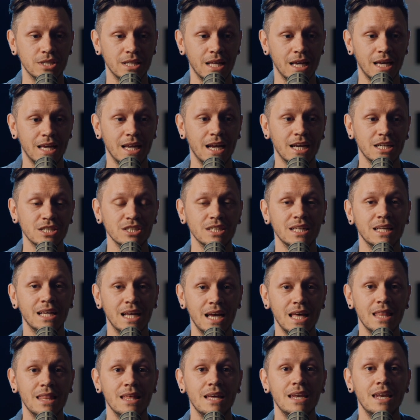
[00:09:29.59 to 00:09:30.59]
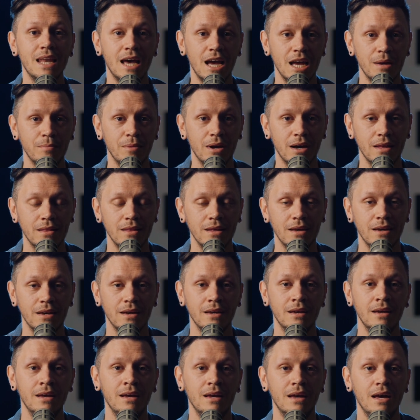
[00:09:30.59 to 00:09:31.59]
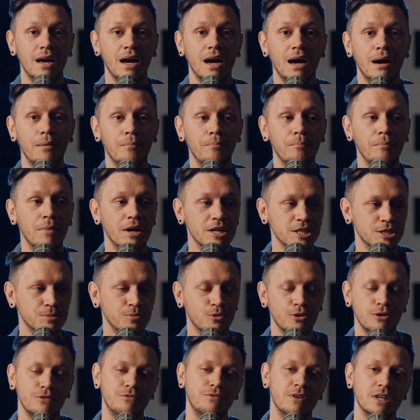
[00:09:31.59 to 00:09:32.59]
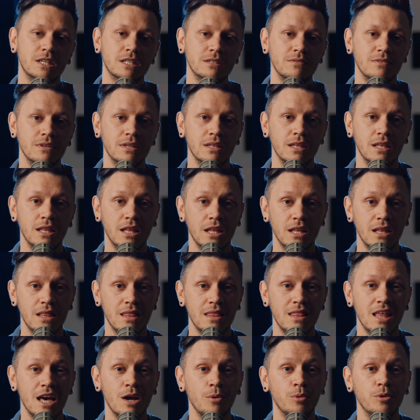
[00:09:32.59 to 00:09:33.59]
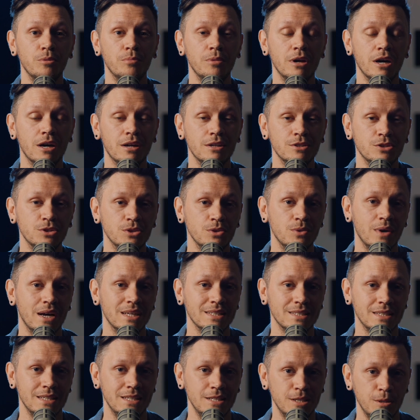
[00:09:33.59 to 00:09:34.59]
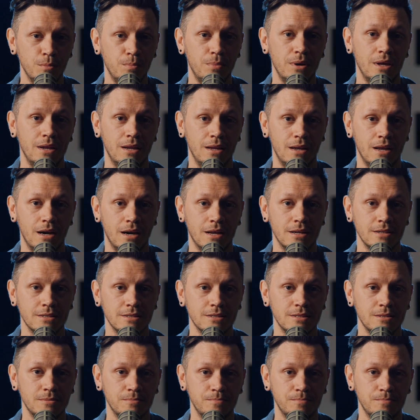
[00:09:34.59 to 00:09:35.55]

They can actually get their name out there much more effectively than that they would be able to do as an independent artist.